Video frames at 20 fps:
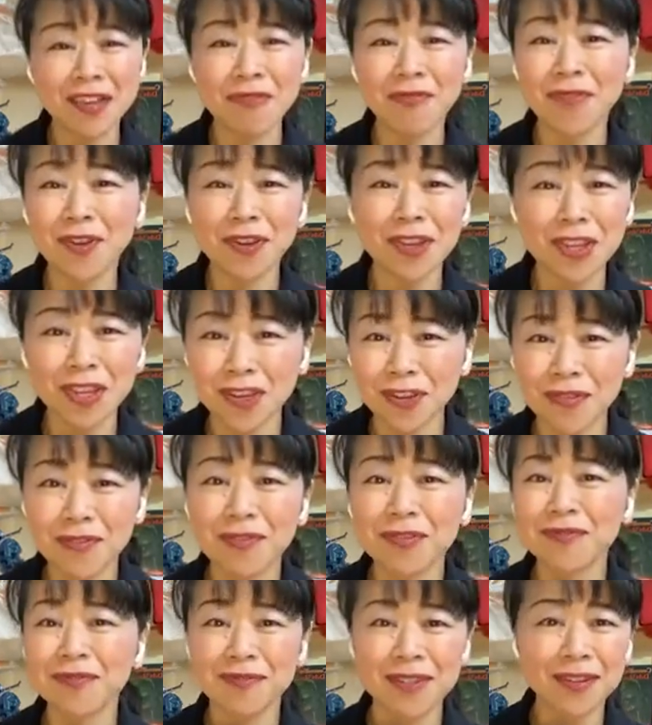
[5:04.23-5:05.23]
for
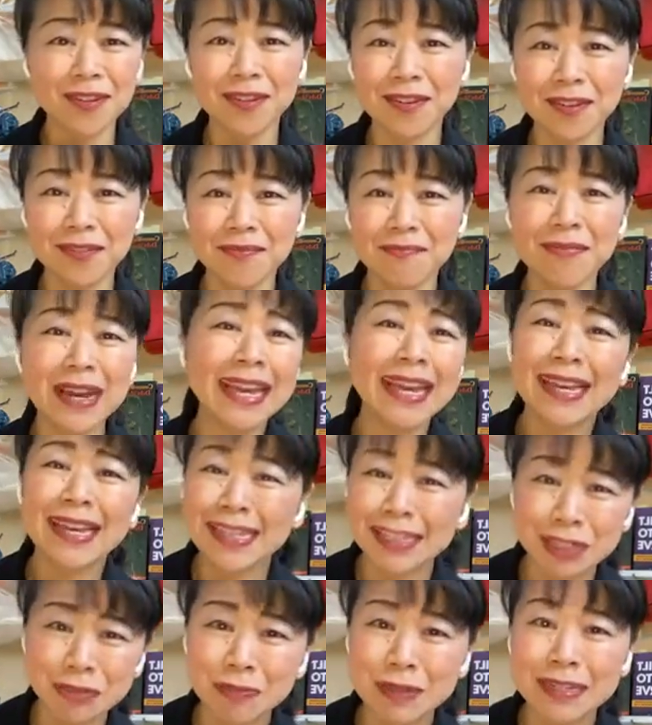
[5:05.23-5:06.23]
you. My
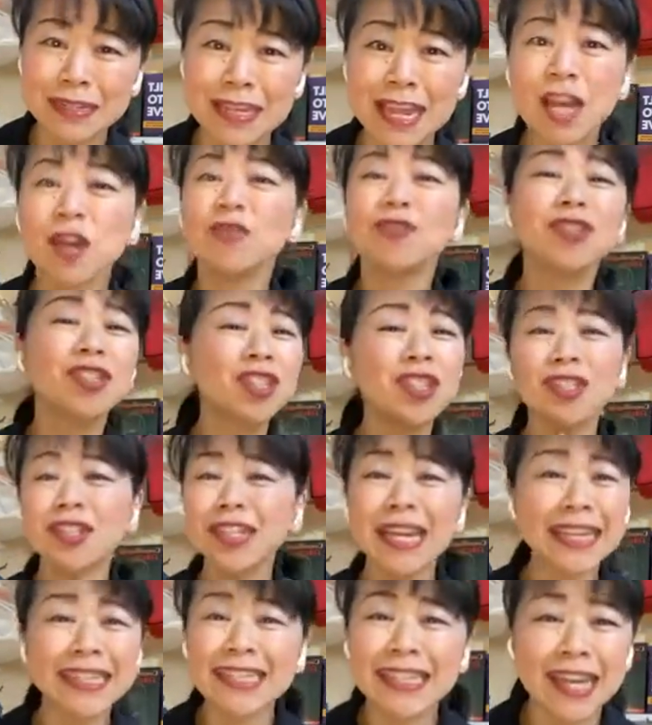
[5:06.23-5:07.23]
husband, would you
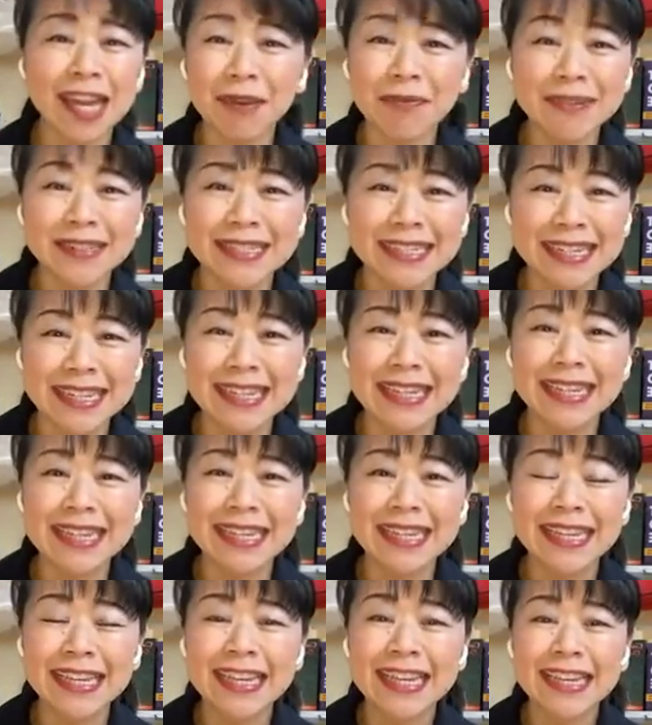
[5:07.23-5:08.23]
like to have a
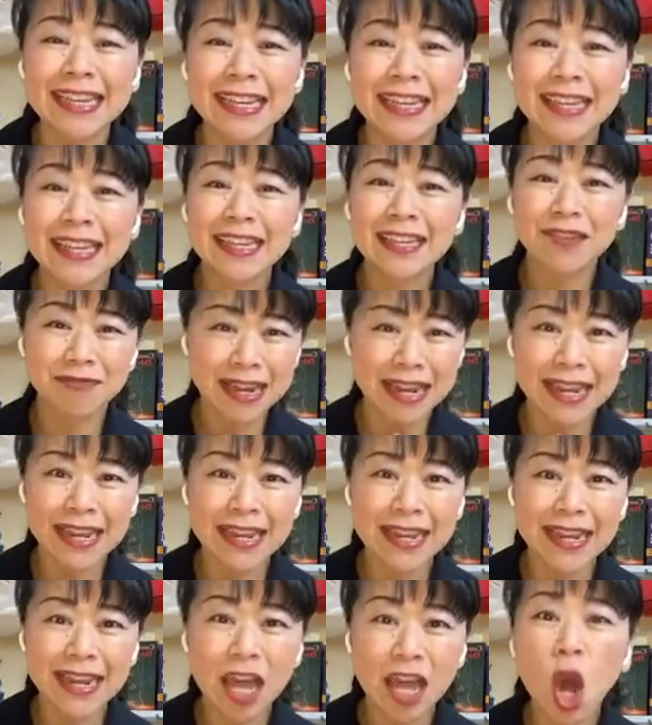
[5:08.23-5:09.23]
tea?
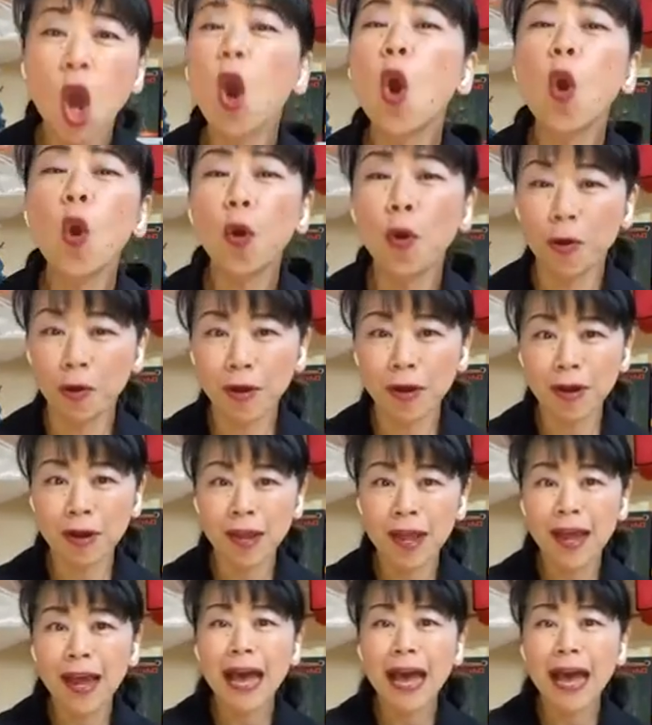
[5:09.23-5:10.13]
Right? Or